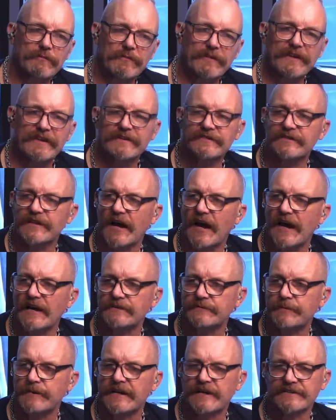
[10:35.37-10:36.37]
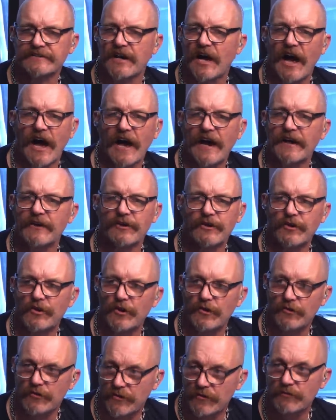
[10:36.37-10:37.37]
these guys because let
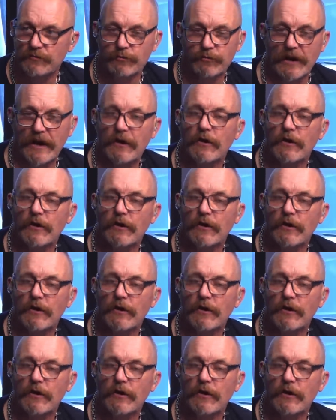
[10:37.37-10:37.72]
me